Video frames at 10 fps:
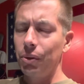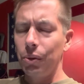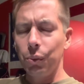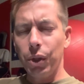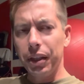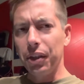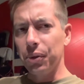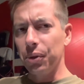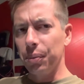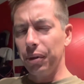walking
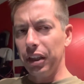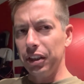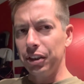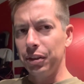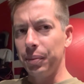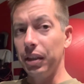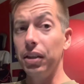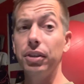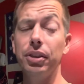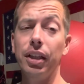through the brush, my
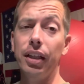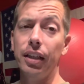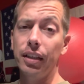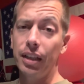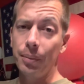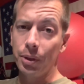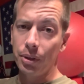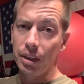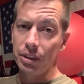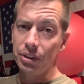dogs and I came
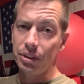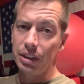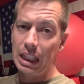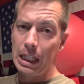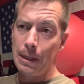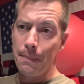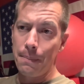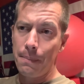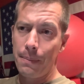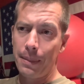across
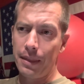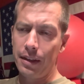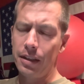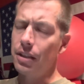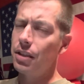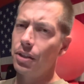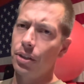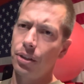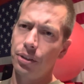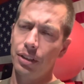um, a young
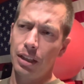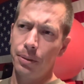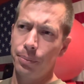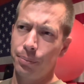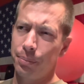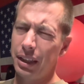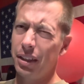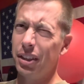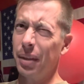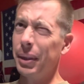girl. Um, by
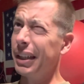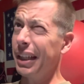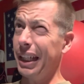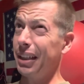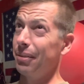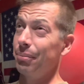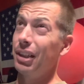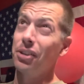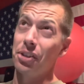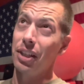young, I mean like
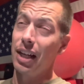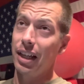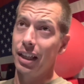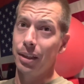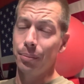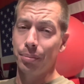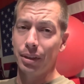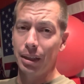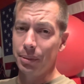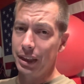younger than I am,
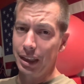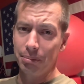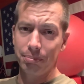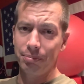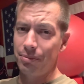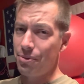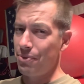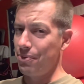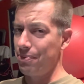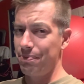probably
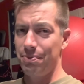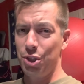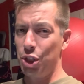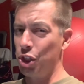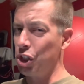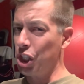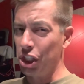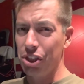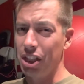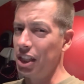
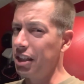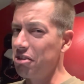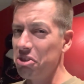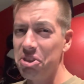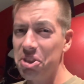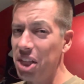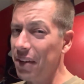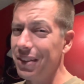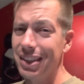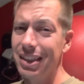16,
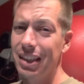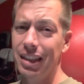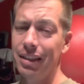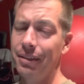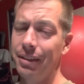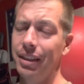17.